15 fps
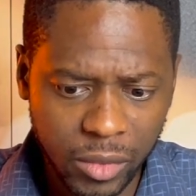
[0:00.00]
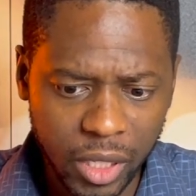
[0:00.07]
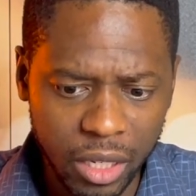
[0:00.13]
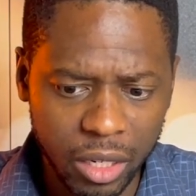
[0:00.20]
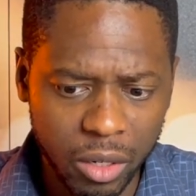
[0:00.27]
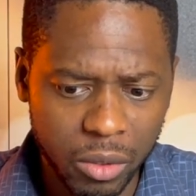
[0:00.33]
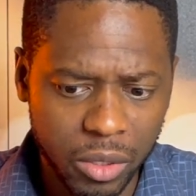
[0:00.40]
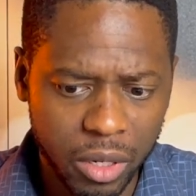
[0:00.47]
And
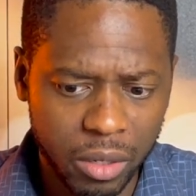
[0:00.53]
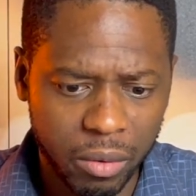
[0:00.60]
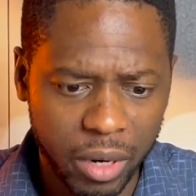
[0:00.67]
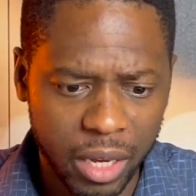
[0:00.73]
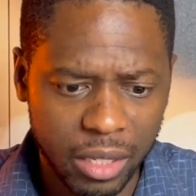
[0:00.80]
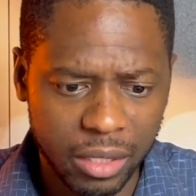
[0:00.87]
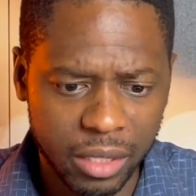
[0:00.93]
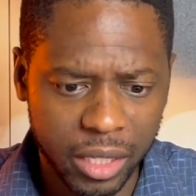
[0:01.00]
he goes on to
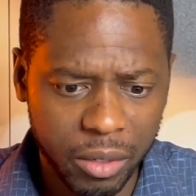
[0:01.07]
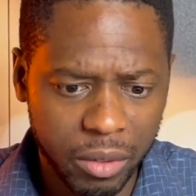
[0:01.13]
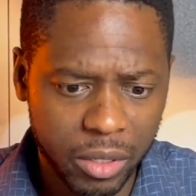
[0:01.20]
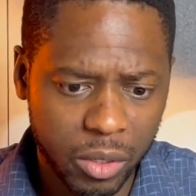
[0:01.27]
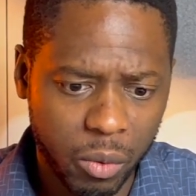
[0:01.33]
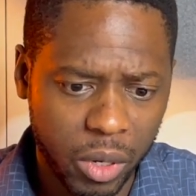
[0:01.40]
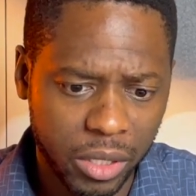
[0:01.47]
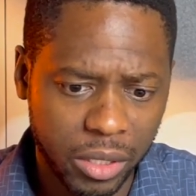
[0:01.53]
write, serious
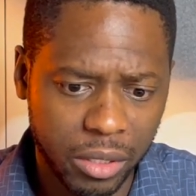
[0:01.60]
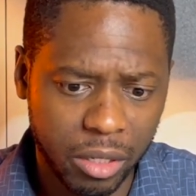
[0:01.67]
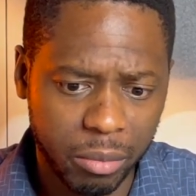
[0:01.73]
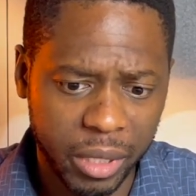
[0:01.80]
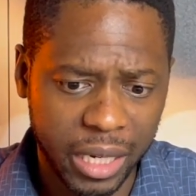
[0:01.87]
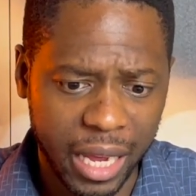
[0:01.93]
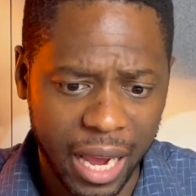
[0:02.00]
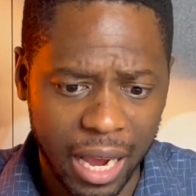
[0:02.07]
questions are
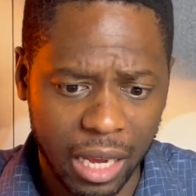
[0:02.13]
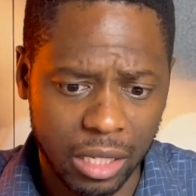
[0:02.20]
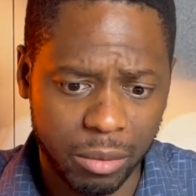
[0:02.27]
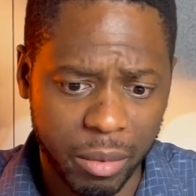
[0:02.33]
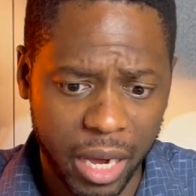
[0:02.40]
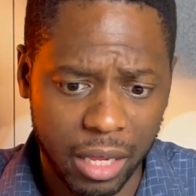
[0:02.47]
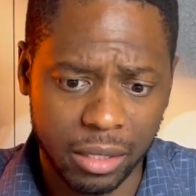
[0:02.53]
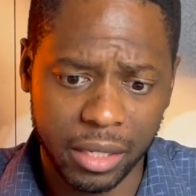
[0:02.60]
being asked
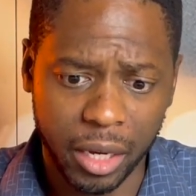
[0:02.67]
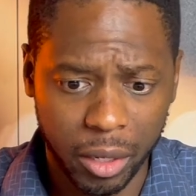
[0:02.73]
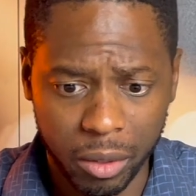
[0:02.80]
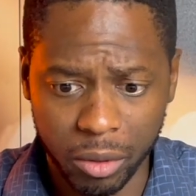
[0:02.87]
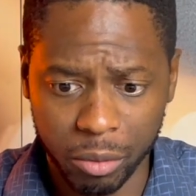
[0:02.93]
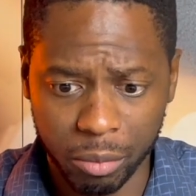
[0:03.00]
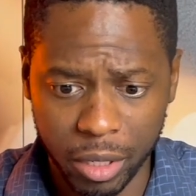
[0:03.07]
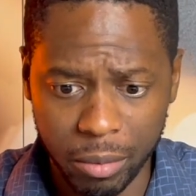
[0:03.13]
by
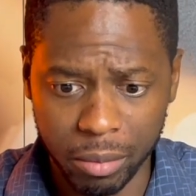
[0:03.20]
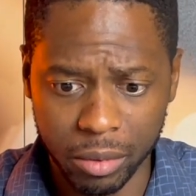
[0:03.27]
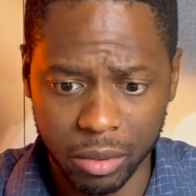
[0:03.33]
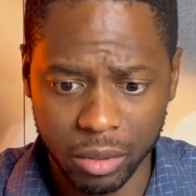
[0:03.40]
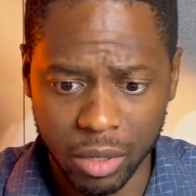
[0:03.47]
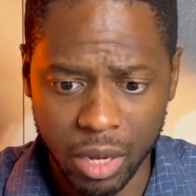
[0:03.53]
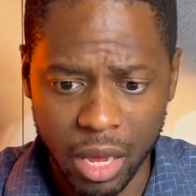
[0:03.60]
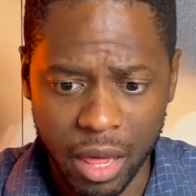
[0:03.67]
secular people.
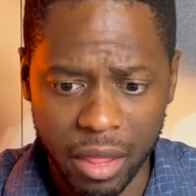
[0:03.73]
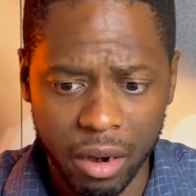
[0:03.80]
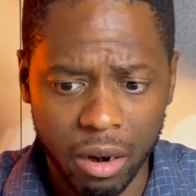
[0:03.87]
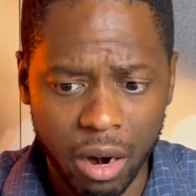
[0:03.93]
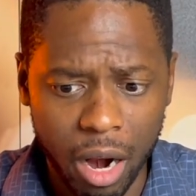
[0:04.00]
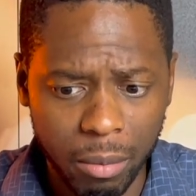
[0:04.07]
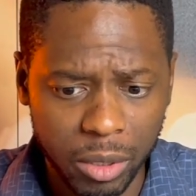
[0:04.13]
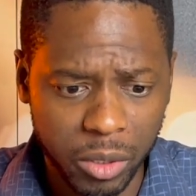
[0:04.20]
There
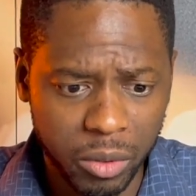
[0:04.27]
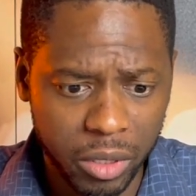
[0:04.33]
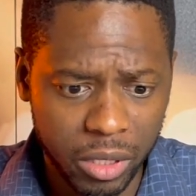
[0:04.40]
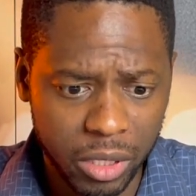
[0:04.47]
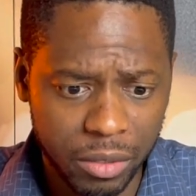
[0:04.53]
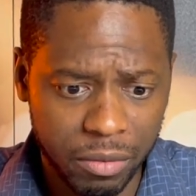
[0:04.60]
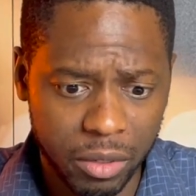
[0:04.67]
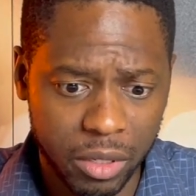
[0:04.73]
are
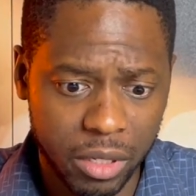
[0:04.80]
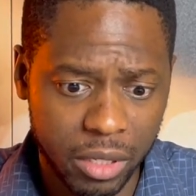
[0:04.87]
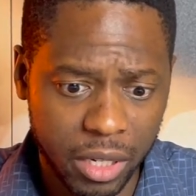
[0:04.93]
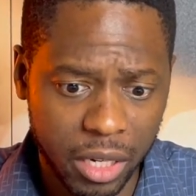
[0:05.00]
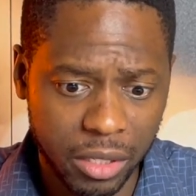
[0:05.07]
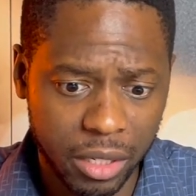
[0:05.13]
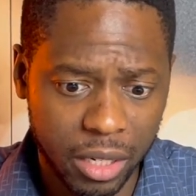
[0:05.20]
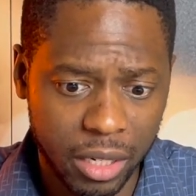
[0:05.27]
opportunities for
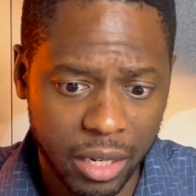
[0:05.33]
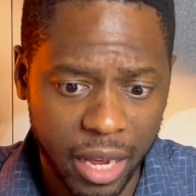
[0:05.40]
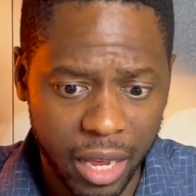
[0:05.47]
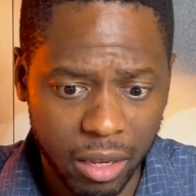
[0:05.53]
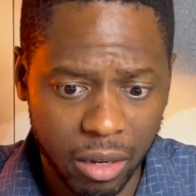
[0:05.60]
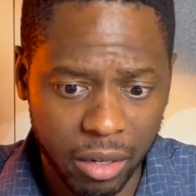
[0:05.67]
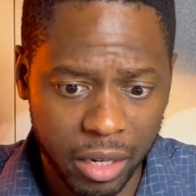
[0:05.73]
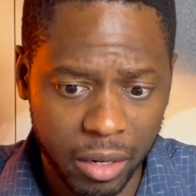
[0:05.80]
discussion and
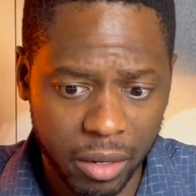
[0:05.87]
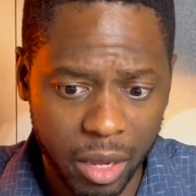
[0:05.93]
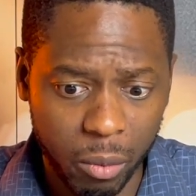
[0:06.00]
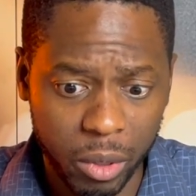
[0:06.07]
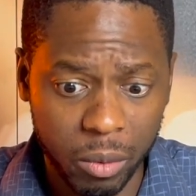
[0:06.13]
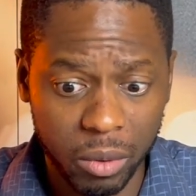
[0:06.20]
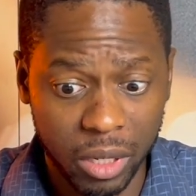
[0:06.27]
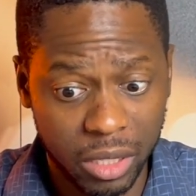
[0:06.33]
dialogue here that
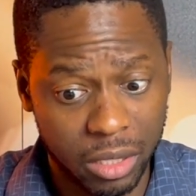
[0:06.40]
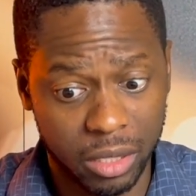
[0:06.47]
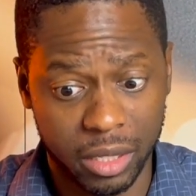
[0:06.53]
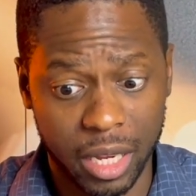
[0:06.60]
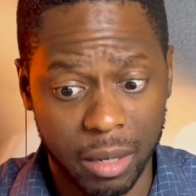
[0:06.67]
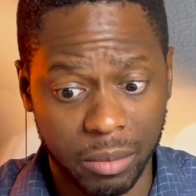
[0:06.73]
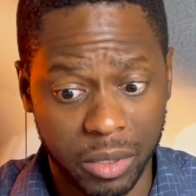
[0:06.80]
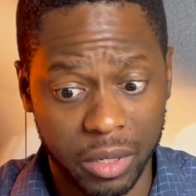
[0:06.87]
we religious
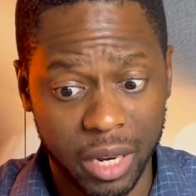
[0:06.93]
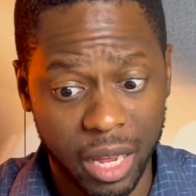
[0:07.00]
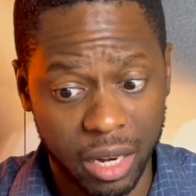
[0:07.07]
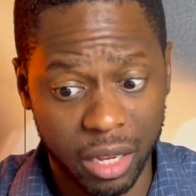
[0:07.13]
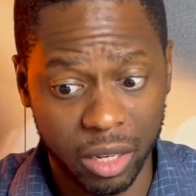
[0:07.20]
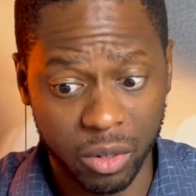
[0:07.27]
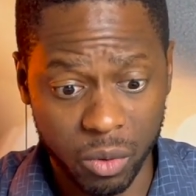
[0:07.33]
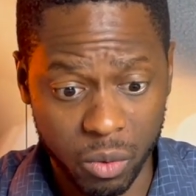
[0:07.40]
types should not
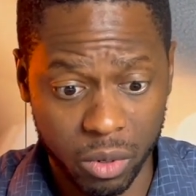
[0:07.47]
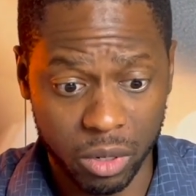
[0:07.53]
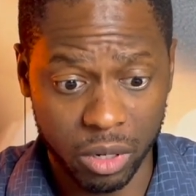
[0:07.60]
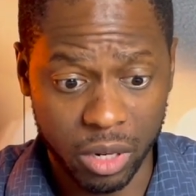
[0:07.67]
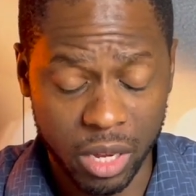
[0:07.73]
ignore.